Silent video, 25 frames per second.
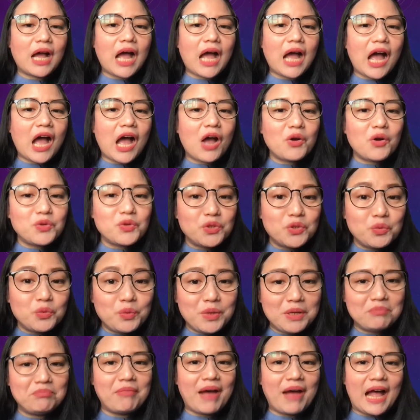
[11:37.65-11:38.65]
How do
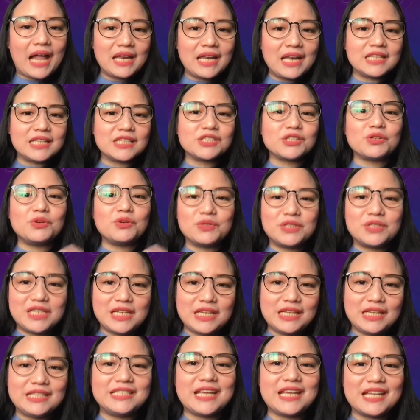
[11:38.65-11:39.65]
we balance
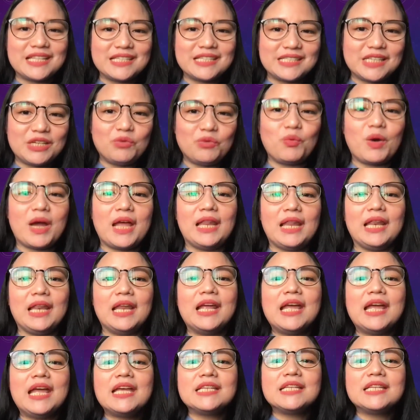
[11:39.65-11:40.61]
coaching Gen Z while